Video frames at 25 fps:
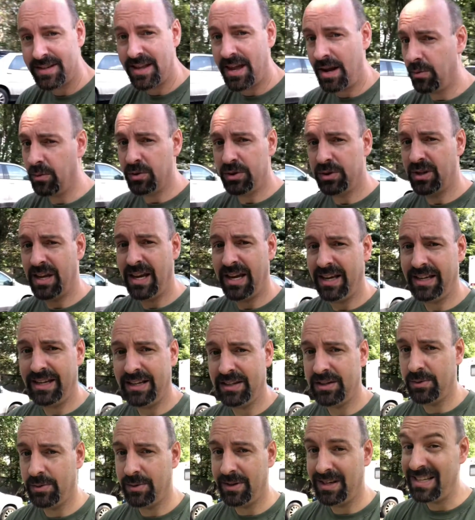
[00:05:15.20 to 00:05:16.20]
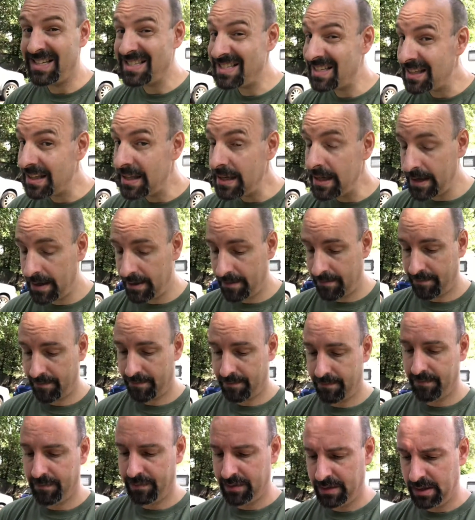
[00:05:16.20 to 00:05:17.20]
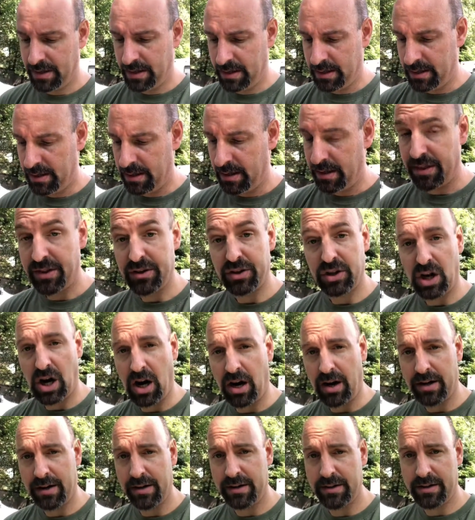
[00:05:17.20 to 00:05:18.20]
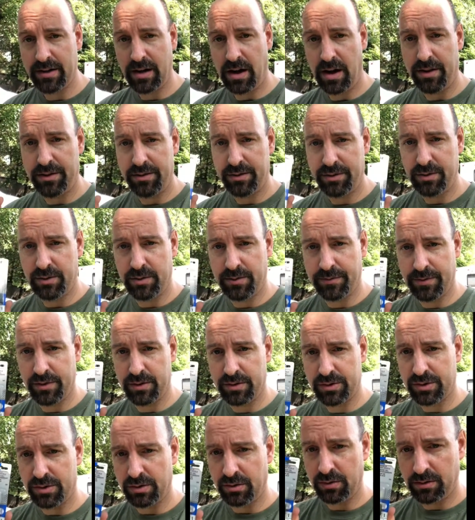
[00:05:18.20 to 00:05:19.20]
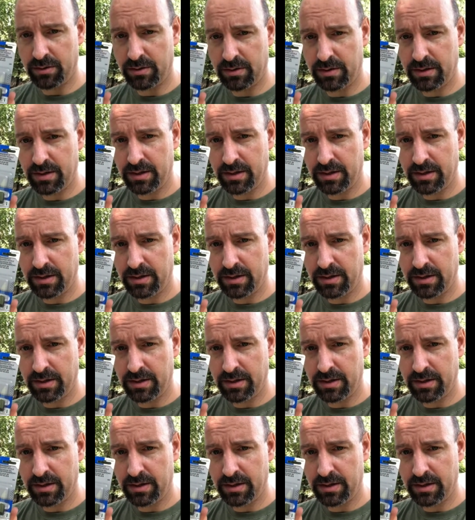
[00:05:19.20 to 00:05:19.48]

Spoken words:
that where you can't get to it easily, there are other universal